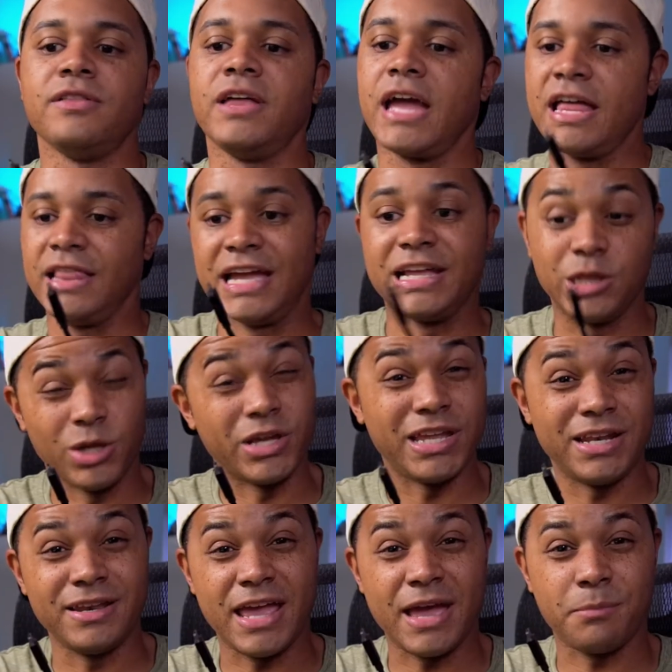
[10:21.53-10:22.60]
Like, I like
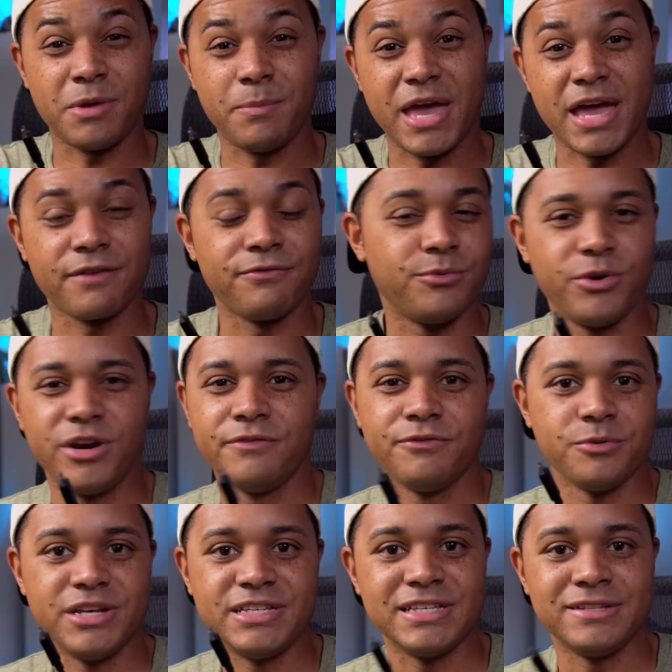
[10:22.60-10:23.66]
looking at my Mac for whatever
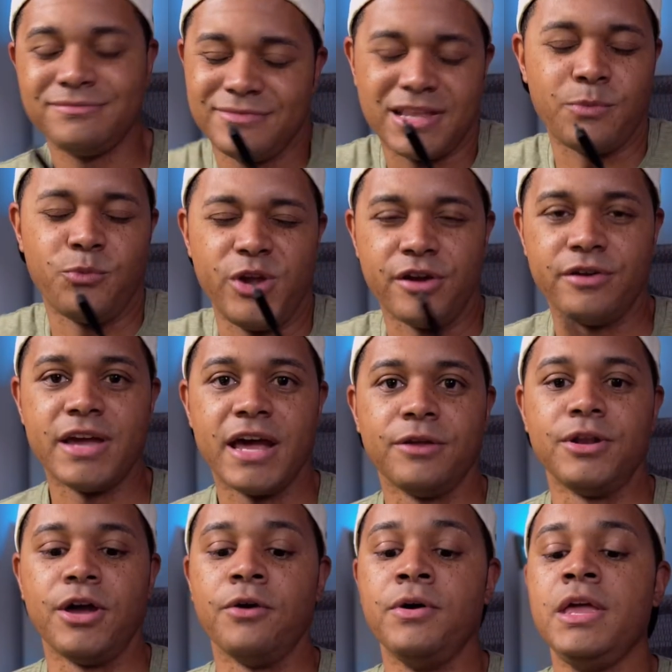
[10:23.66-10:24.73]
reason. I'm weird. I
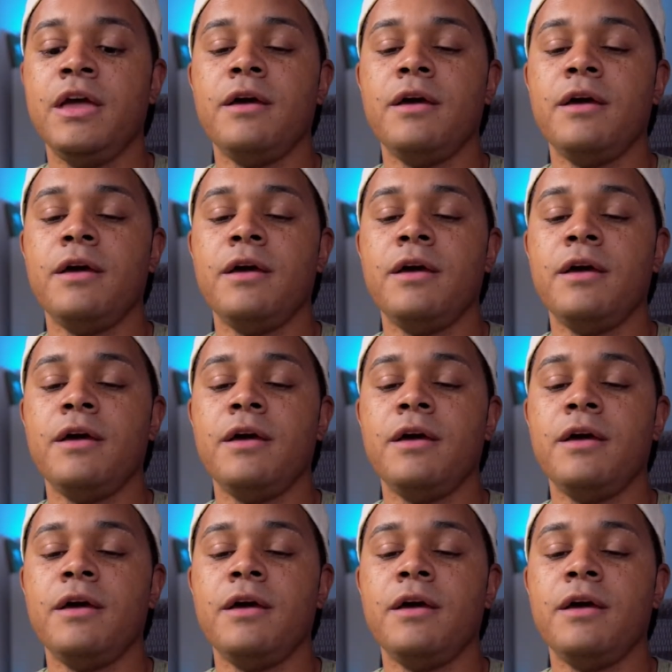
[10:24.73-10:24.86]
don't know.